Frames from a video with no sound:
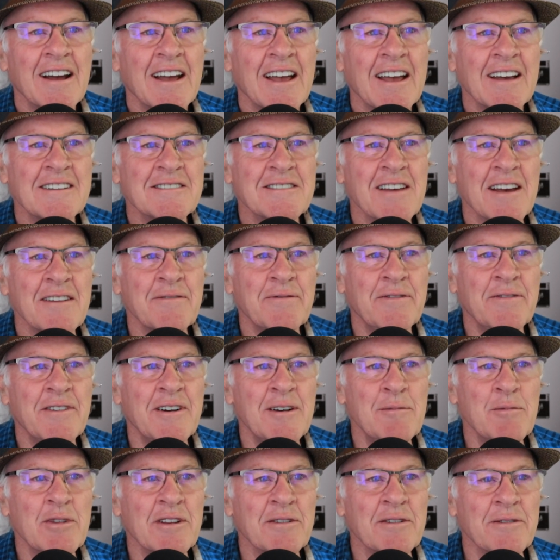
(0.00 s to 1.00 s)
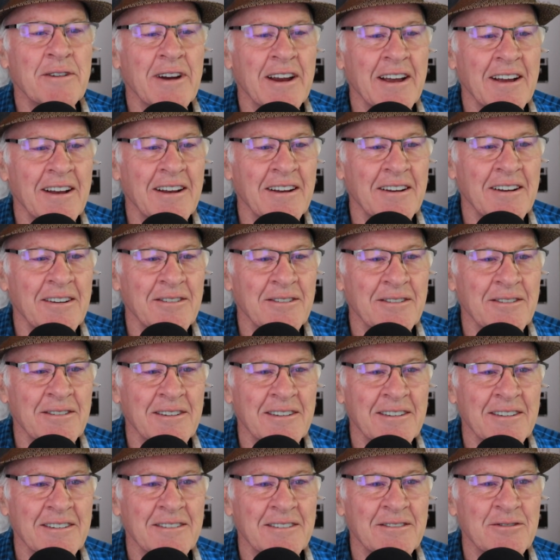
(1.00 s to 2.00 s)
as I fumble
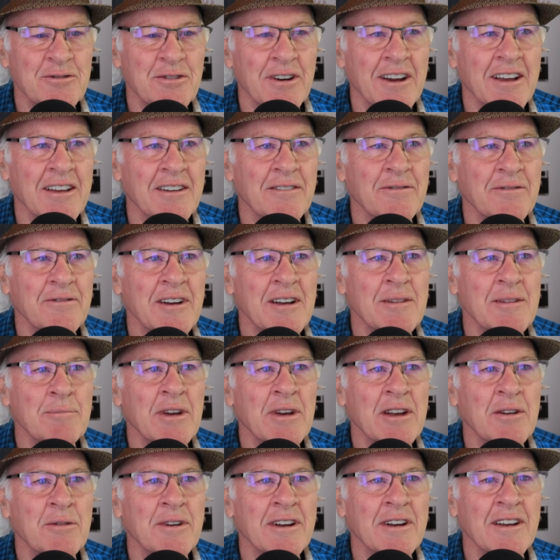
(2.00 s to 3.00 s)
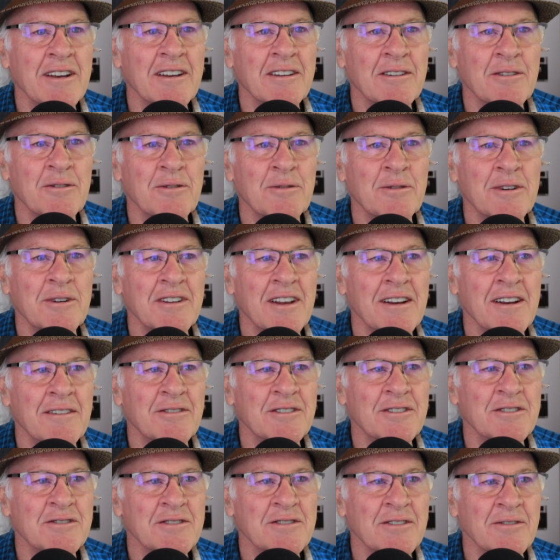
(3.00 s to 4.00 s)
around and try to find my way to
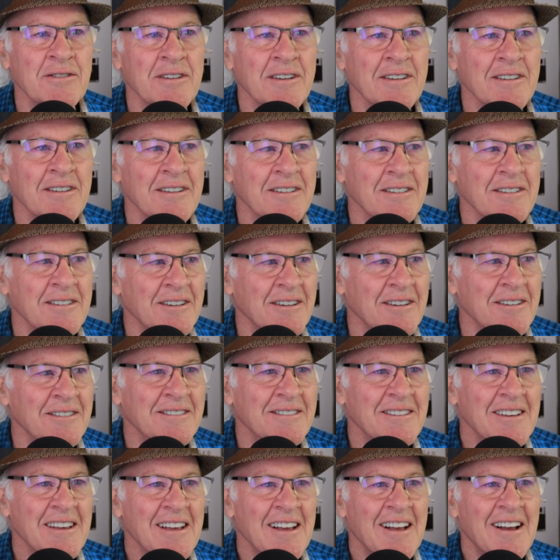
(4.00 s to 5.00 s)
whatever is going on here.